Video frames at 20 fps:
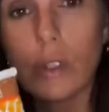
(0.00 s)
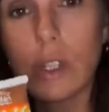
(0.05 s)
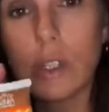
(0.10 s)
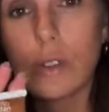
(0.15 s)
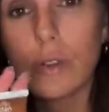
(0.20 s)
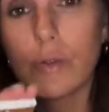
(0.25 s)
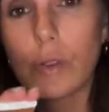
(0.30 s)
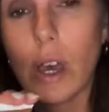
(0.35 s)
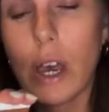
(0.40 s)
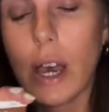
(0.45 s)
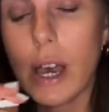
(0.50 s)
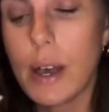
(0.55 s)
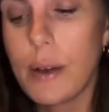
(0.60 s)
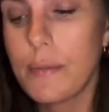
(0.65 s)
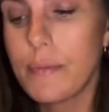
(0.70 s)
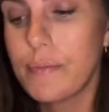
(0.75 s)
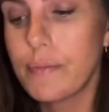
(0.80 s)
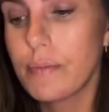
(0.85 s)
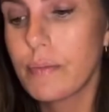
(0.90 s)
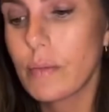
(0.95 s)
this
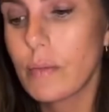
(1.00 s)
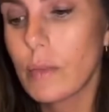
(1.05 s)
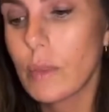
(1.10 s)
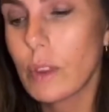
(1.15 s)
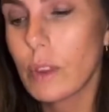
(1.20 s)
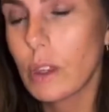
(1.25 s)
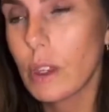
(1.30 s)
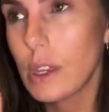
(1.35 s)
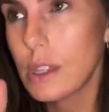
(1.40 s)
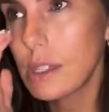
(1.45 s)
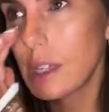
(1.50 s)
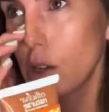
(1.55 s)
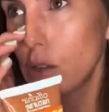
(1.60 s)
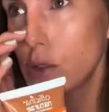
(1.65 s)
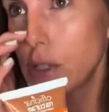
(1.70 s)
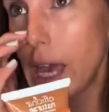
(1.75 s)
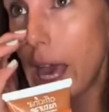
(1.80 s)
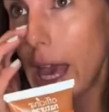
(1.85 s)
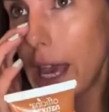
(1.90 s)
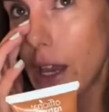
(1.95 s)
um, is it
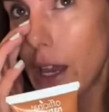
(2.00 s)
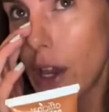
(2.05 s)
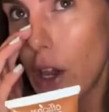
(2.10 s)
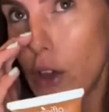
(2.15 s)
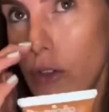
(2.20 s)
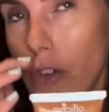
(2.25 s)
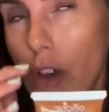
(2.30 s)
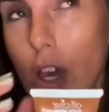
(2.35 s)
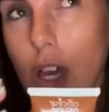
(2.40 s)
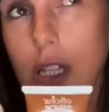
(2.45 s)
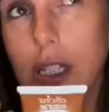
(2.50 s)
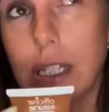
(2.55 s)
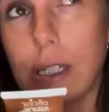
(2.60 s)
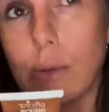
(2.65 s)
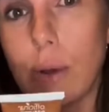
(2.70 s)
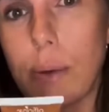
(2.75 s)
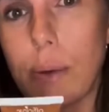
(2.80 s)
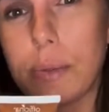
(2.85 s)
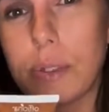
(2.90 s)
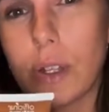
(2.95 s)
called Ecco Verde
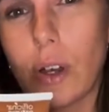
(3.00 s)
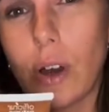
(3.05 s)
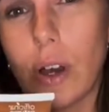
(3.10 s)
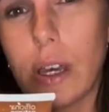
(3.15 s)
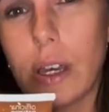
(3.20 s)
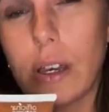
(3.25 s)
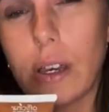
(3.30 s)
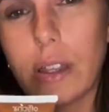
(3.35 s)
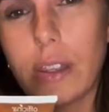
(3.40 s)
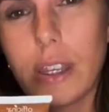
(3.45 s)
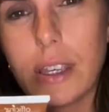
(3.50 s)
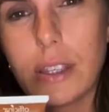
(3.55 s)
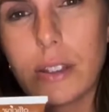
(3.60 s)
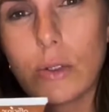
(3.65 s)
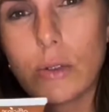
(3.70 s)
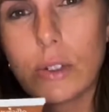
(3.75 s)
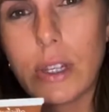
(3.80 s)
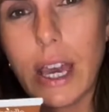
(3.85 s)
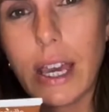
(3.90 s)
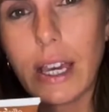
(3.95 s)
website? I think it's
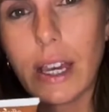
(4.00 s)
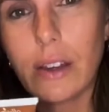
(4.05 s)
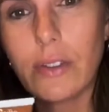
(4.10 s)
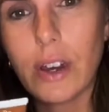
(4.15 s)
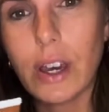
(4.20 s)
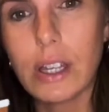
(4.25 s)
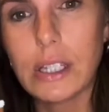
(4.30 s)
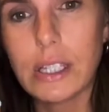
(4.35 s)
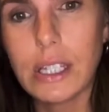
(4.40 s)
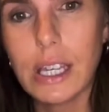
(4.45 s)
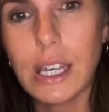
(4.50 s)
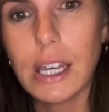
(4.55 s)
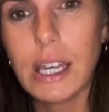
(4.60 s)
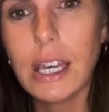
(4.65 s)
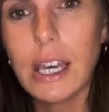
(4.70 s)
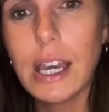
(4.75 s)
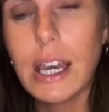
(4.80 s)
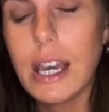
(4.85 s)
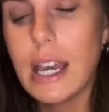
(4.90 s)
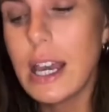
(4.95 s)
called Ecco Verde.
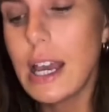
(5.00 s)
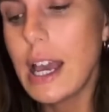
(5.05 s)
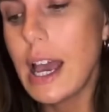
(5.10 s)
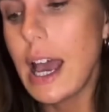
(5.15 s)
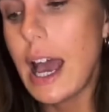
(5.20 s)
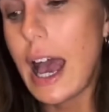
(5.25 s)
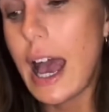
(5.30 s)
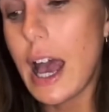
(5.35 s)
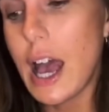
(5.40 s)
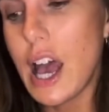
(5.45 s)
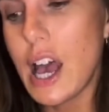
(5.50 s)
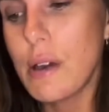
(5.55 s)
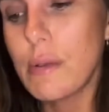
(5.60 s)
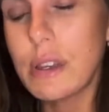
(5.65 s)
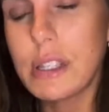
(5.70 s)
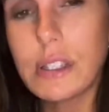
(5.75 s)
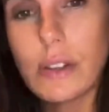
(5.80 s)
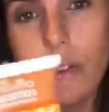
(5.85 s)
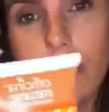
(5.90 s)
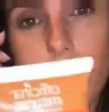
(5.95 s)
Um,
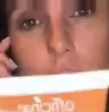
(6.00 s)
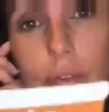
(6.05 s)
it's a